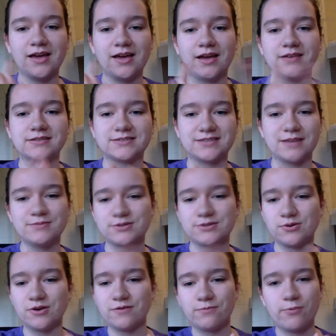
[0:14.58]
some sort
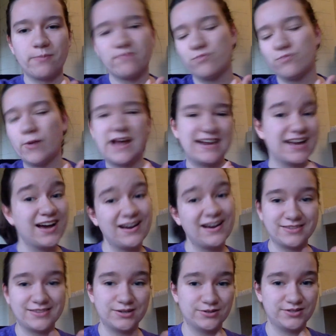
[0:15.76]
of way to cut
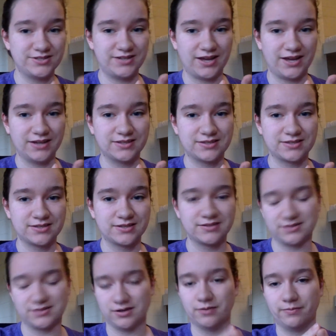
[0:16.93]
those sticks,
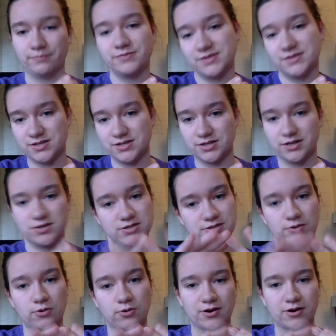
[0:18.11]
so scissors
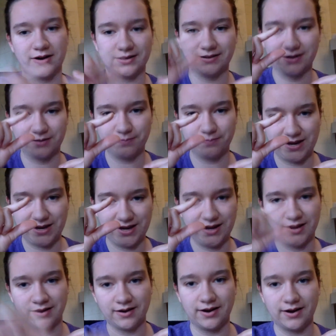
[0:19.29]
or little bitty
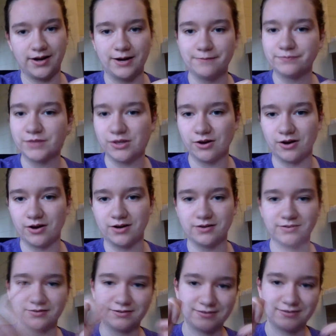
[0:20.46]
yard
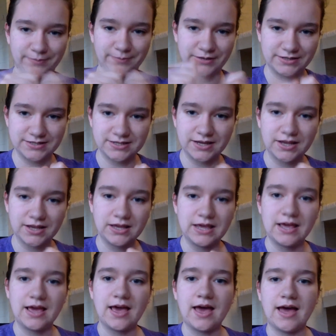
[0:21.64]
clippers.
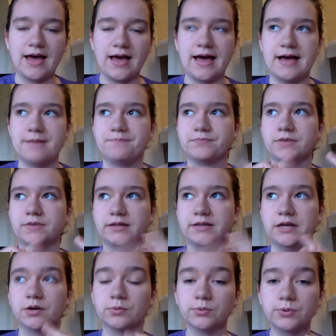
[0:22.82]
You'll need a
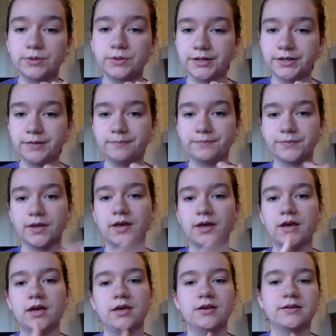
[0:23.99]
ruler,
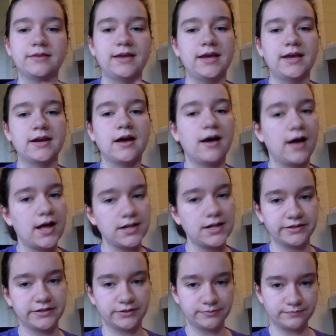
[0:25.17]
you'll need hot
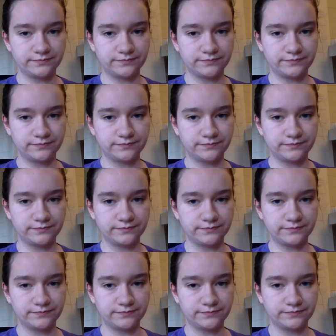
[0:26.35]
glue,